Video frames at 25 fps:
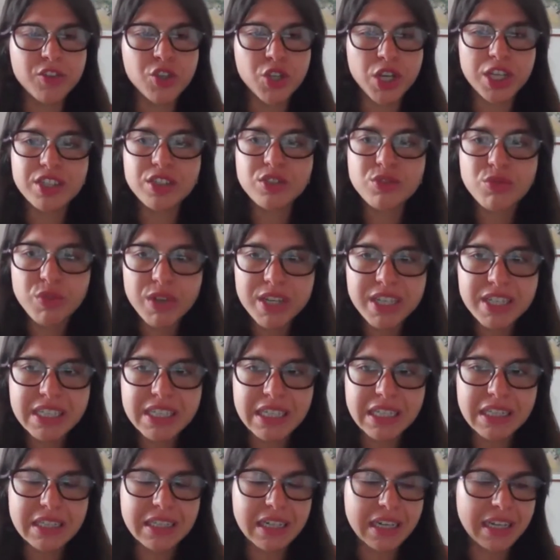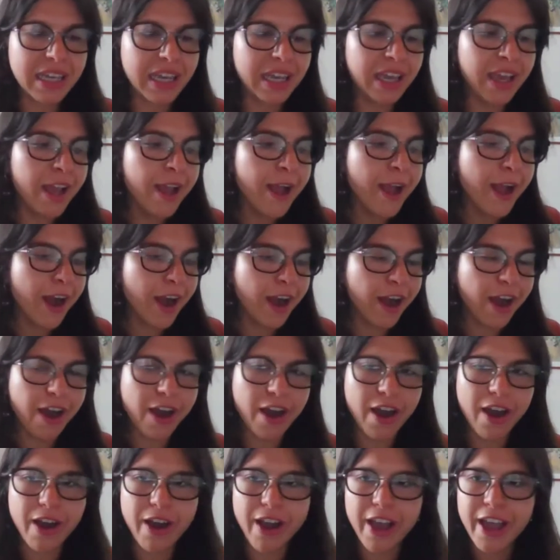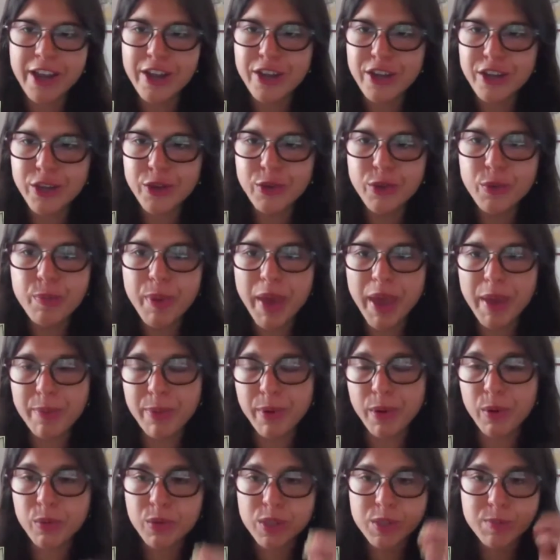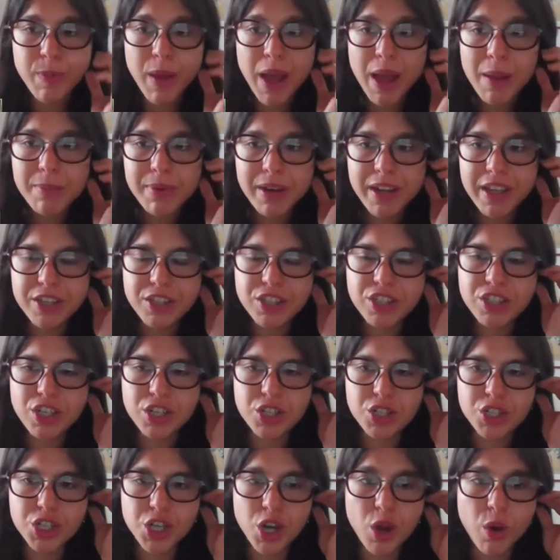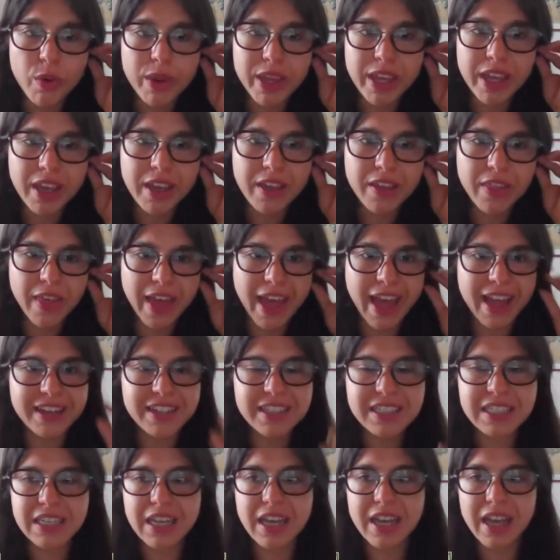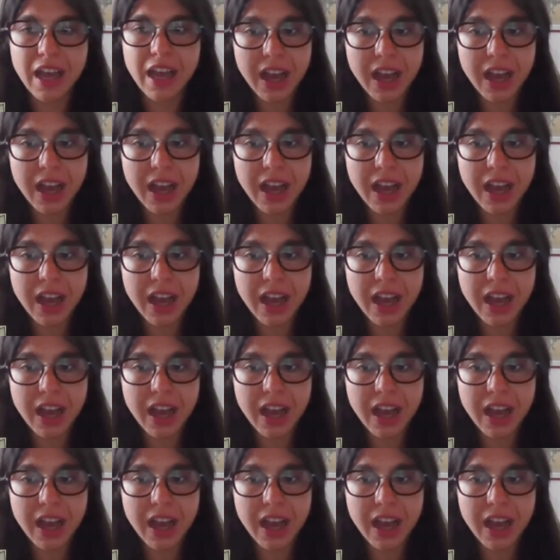just recently, a new paper was published showing that